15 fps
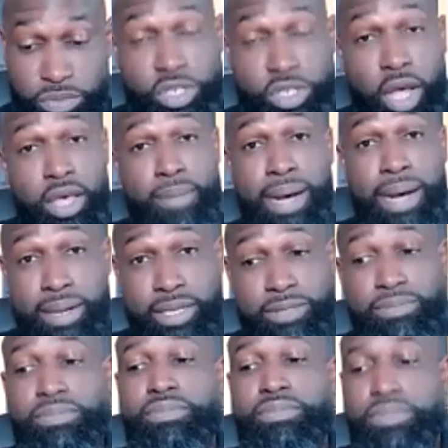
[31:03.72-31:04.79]
talk about it
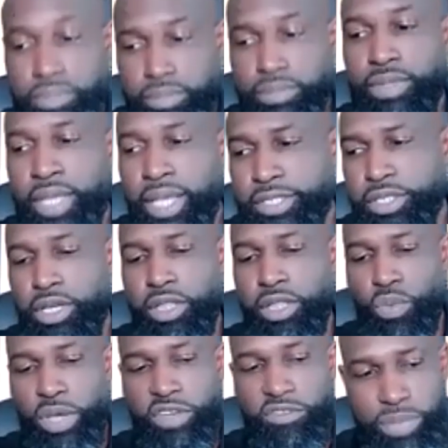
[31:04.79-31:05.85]
is another
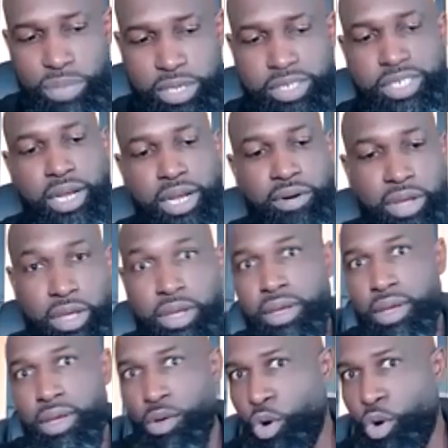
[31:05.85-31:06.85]
way of me sharing